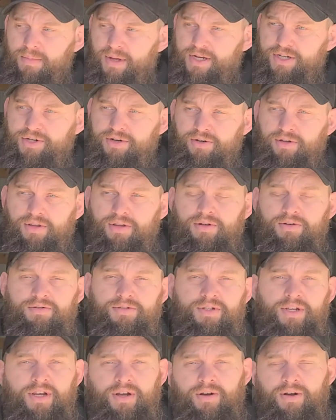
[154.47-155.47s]
make sure that
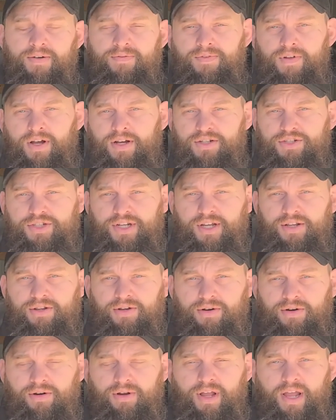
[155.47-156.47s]
those deer have not
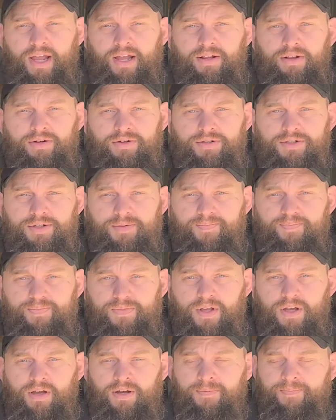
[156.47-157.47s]
shed their antlers,
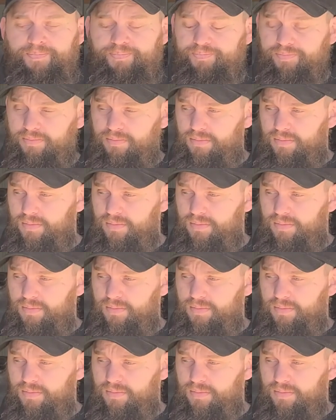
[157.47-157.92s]
then